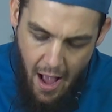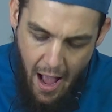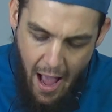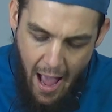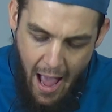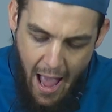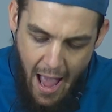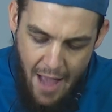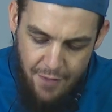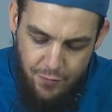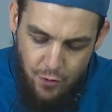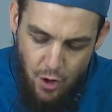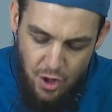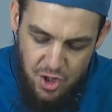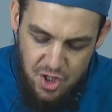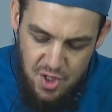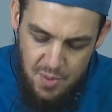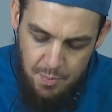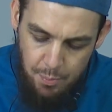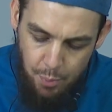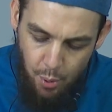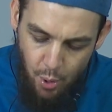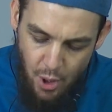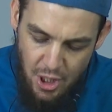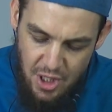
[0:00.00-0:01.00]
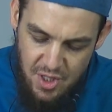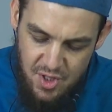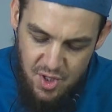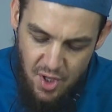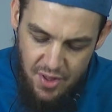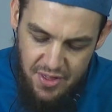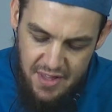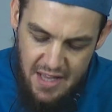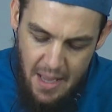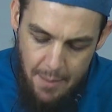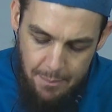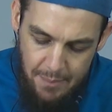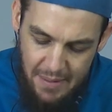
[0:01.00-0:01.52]
I've got some points on
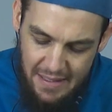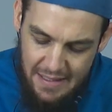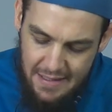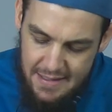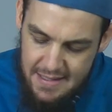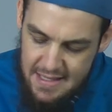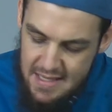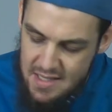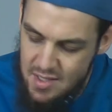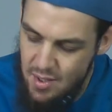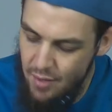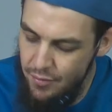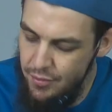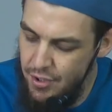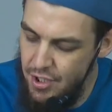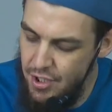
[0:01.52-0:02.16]
the abilities of the